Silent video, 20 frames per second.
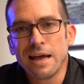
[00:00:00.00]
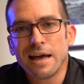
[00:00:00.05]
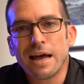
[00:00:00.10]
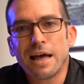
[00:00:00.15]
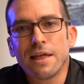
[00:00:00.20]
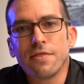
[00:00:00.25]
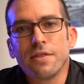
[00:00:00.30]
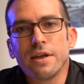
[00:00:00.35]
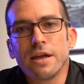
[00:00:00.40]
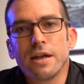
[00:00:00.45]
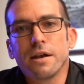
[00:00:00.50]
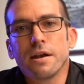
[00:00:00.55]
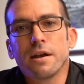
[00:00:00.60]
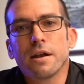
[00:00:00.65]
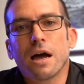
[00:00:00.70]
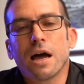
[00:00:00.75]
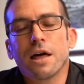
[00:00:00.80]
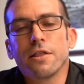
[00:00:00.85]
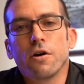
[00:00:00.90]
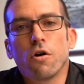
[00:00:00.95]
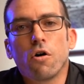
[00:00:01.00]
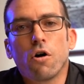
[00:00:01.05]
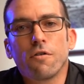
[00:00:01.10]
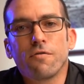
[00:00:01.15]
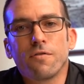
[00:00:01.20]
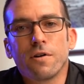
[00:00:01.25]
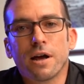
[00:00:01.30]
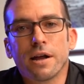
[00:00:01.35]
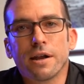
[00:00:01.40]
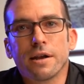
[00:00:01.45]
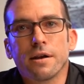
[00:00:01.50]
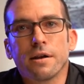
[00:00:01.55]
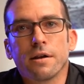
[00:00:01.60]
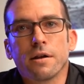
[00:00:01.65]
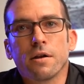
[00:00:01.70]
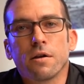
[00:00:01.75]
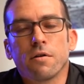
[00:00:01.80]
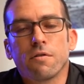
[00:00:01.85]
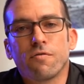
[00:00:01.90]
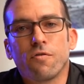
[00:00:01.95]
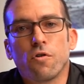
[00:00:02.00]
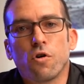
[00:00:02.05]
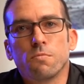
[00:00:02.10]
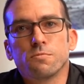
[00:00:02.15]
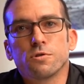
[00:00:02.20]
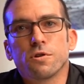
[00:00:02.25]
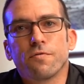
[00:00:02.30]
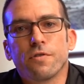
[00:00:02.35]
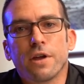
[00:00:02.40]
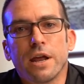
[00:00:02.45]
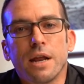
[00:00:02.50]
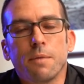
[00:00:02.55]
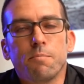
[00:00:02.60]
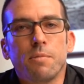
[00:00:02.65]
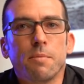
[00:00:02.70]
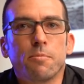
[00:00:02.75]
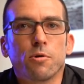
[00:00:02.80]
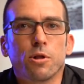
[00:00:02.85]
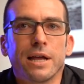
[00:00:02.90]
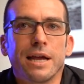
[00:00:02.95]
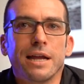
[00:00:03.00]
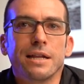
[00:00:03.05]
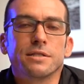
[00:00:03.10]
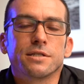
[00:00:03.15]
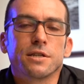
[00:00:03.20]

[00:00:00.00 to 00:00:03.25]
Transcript: And then other offline forms of getting people in,